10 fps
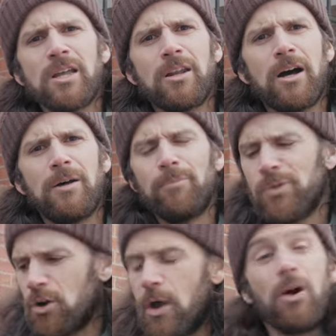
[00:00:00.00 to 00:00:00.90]
and um,
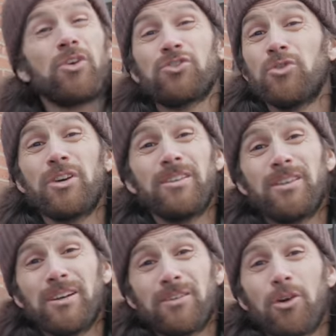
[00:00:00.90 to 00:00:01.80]
you know, and also the
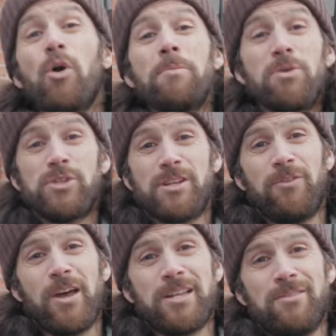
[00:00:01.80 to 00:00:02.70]
the equipment was
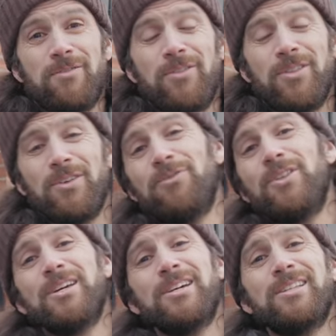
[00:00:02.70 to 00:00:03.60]
defective. The
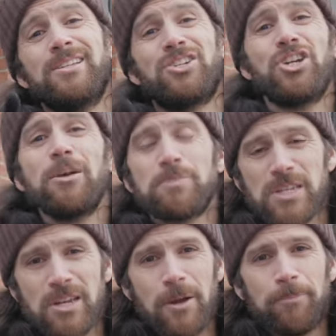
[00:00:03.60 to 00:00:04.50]
the, the
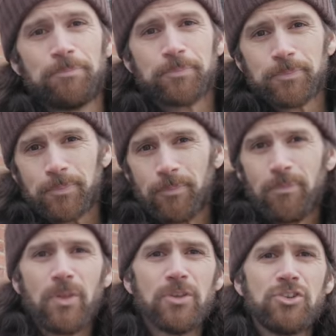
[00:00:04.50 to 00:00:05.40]
ships
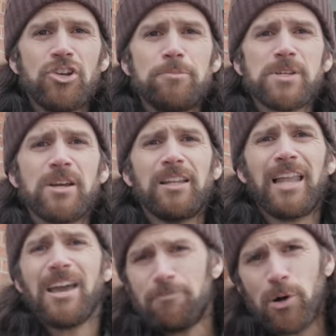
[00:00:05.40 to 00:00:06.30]
the ship's uh,
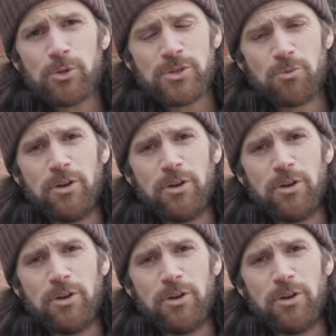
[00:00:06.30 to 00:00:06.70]
lifeboats were